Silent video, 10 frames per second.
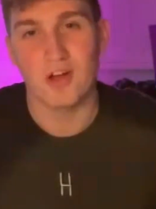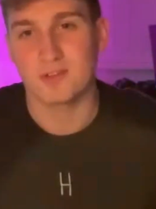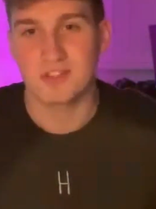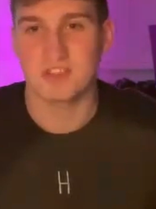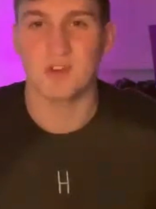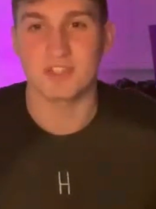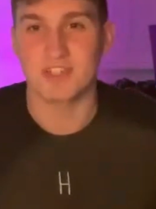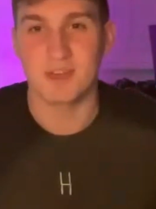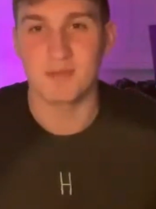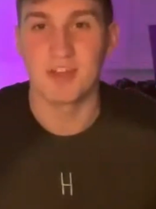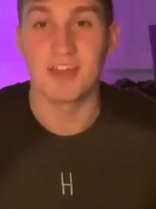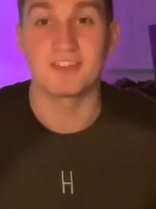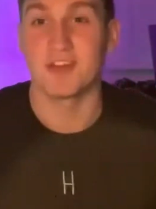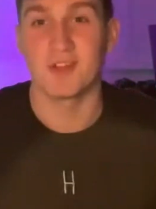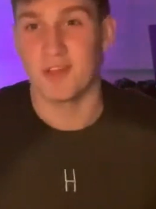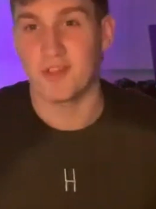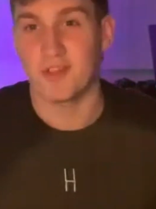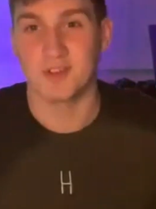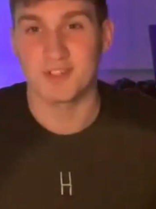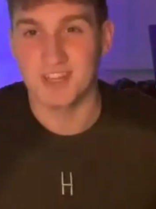oh, it's a Scottish team. It's the only other
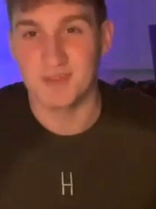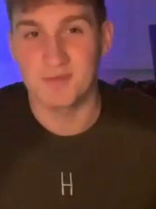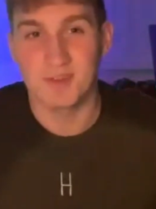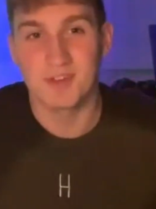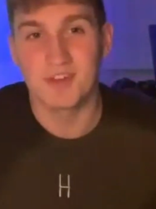Scottish team.